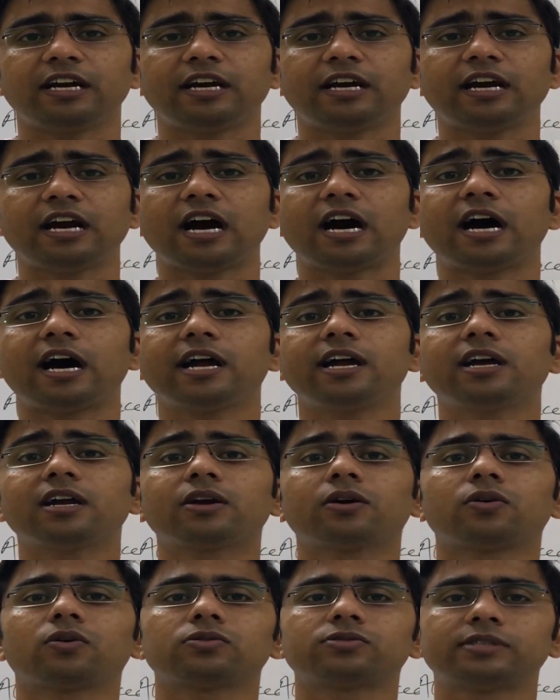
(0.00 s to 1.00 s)
a higher
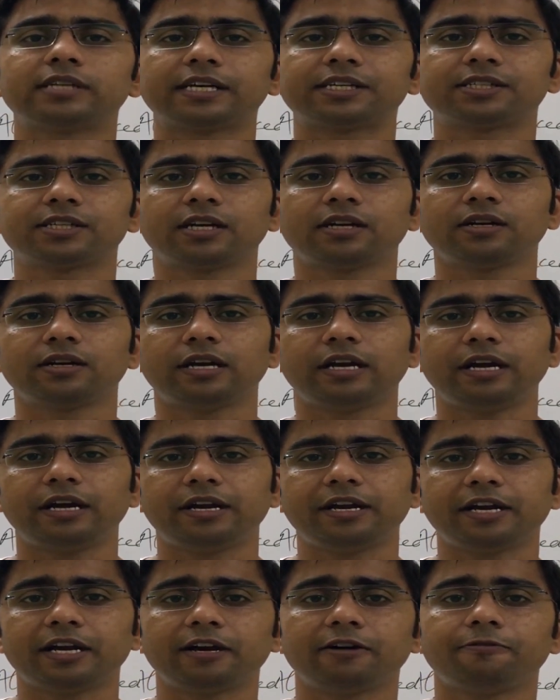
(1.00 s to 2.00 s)
cross section
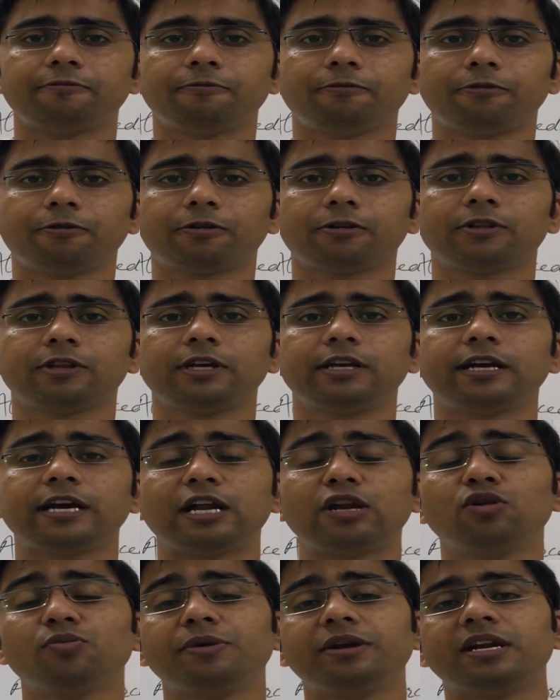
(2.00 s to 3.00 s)
area for the
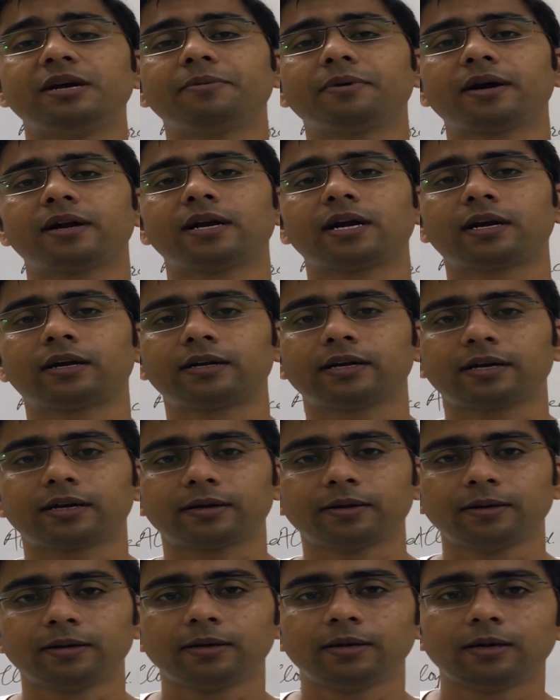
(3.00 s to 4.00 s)
aluminum
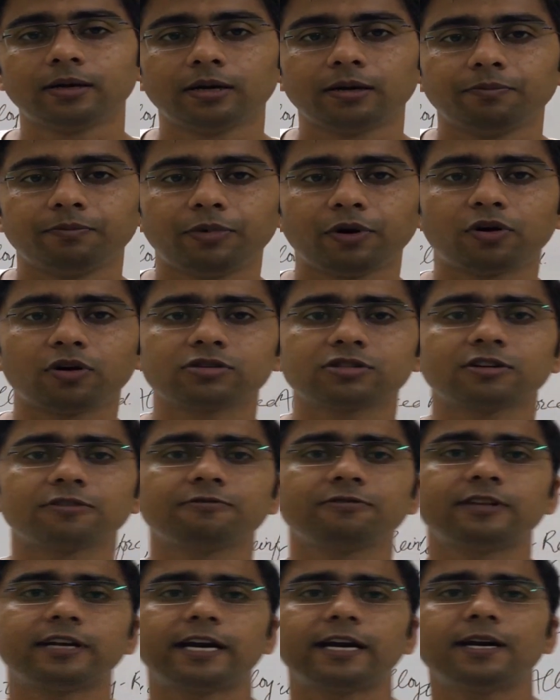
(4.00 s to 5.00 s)
conductor. Because
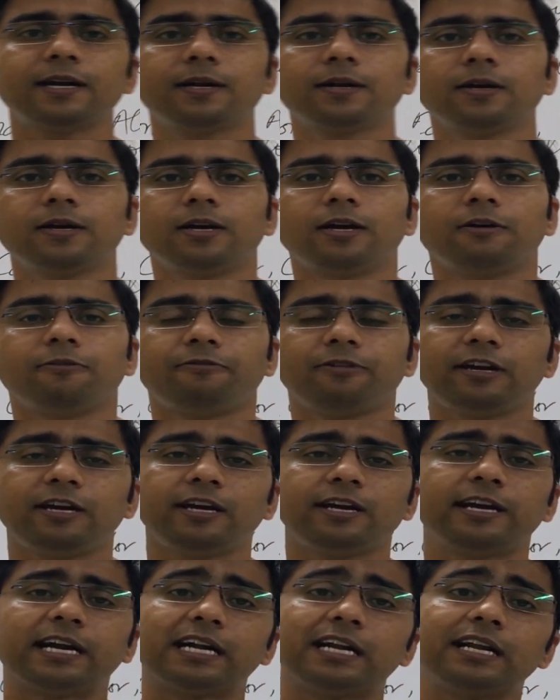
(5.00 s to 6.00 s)
of that,
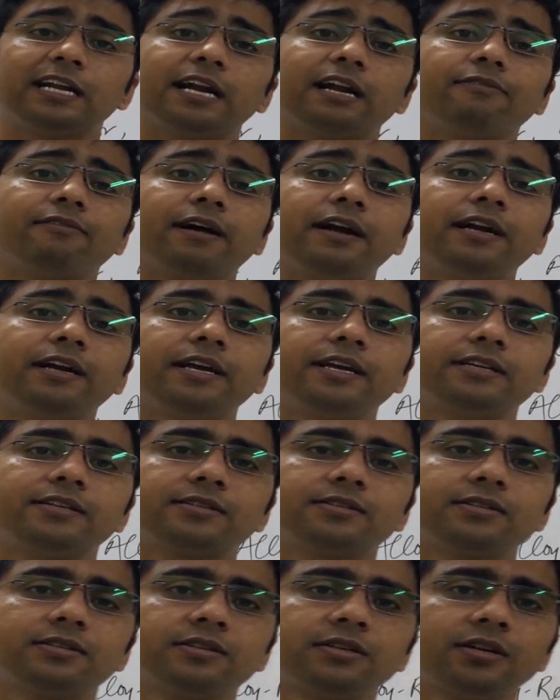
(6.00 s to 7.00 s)
we get an
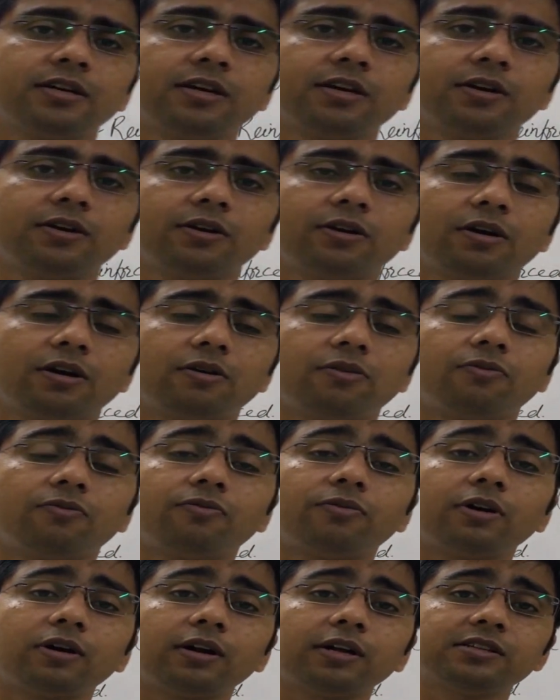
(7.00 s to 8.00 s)
advantage.
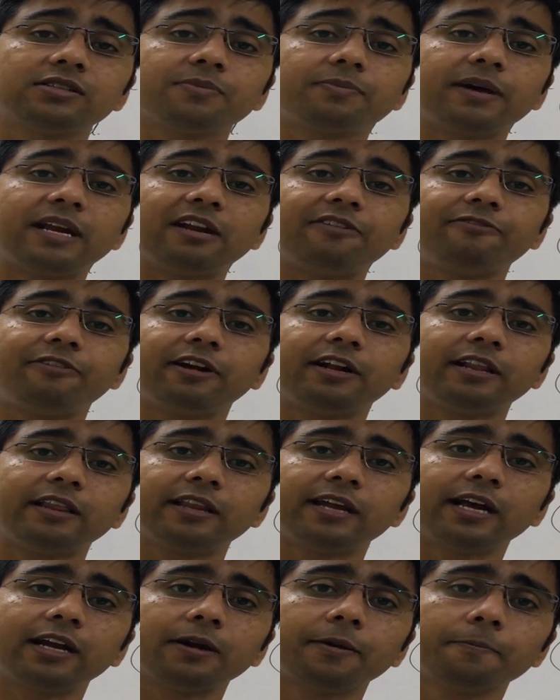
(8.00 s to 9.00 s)
What is the benefit in
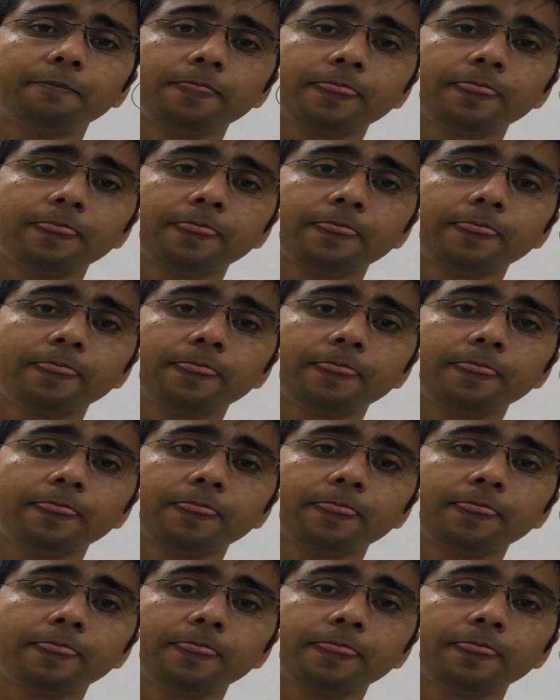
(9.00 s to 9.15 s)
that?